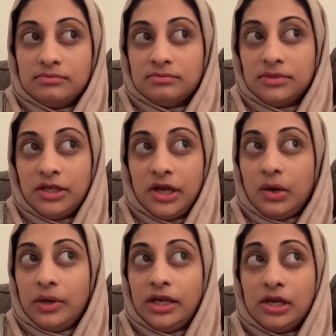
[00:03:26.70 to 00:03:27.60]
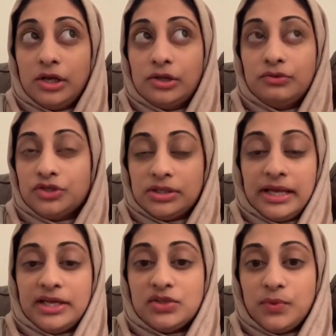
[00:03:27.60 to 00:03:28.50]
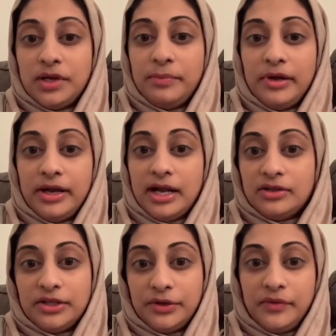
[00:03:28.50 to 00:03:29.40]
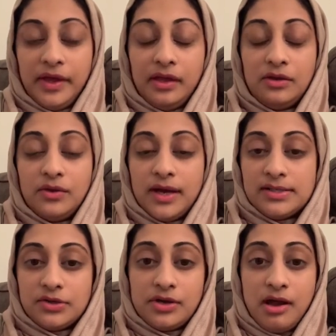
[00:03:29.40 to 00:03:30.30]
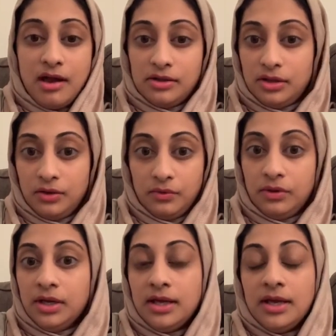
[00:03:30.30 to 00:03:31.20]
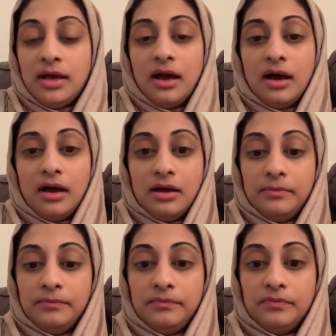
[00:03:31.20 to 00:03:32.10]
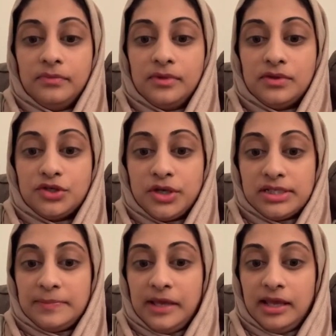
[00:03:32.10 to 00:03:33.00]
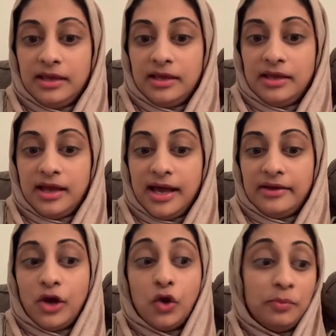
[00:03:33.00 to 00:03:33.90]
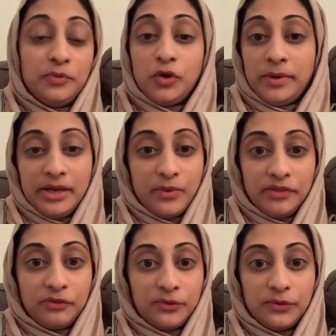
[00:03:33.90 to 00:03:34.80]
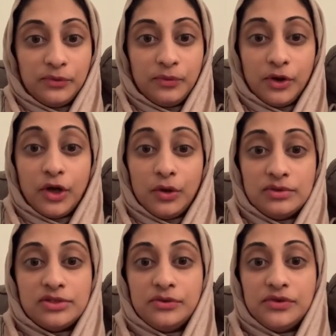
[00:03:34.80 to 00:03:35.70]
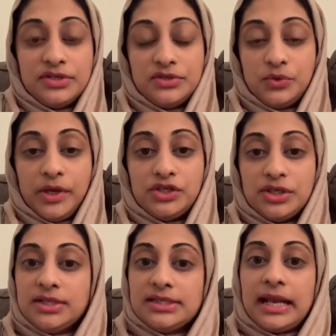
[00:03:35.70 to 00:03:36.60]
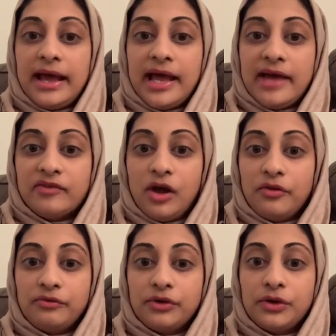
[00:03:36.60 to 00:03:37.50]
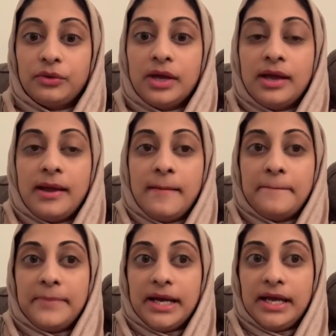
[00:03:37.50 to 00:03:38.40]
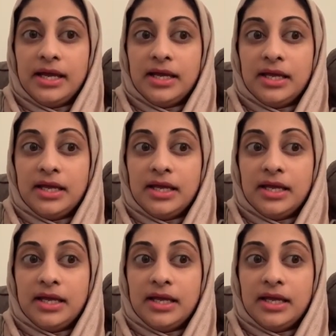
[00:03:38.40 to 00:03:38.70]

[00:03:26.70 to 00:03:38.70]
in conclusion, like I just want to put it out there, like you guys are not alone. Um, Trust me, I hope nobody went through or goes through the situations that I have gone through, but